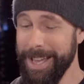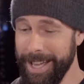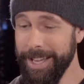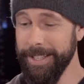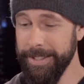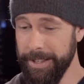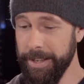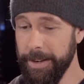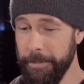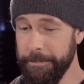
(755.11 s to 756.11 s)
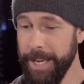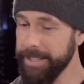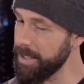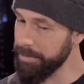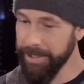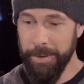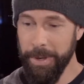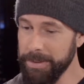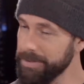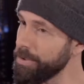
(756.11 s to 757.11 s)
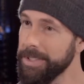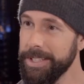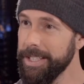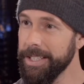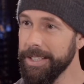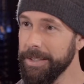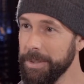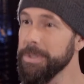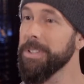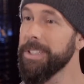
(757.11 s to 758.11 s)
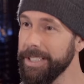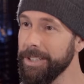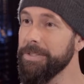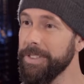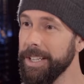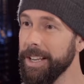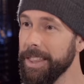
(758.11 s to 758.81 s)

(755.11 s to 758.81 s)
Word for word: And uh, I did a play when I was 14, and it was a clear fit.